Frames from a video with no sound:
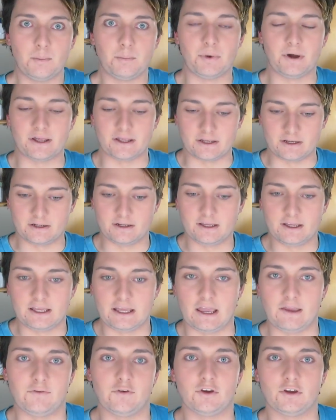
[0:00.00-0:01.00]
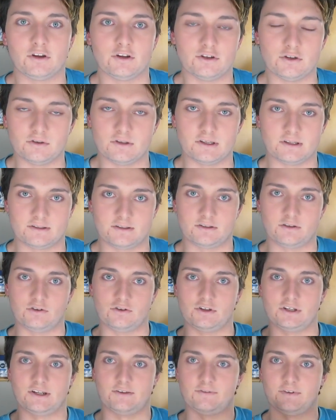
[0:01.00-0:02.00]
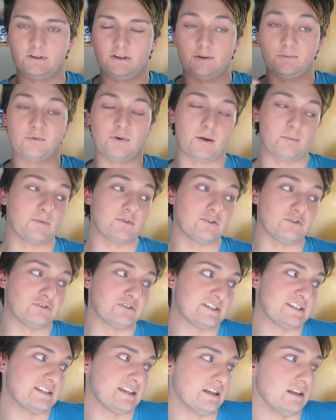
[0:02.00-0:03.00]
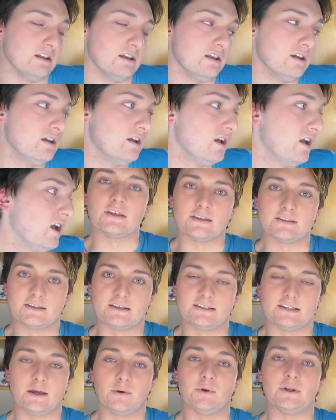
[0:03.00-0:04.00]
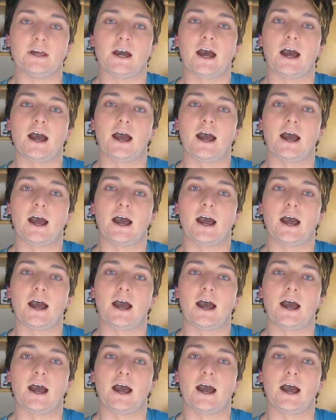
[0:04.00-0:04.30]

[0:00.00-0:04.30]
but if you're gonna do this, you should definitely prep your skin. This is I would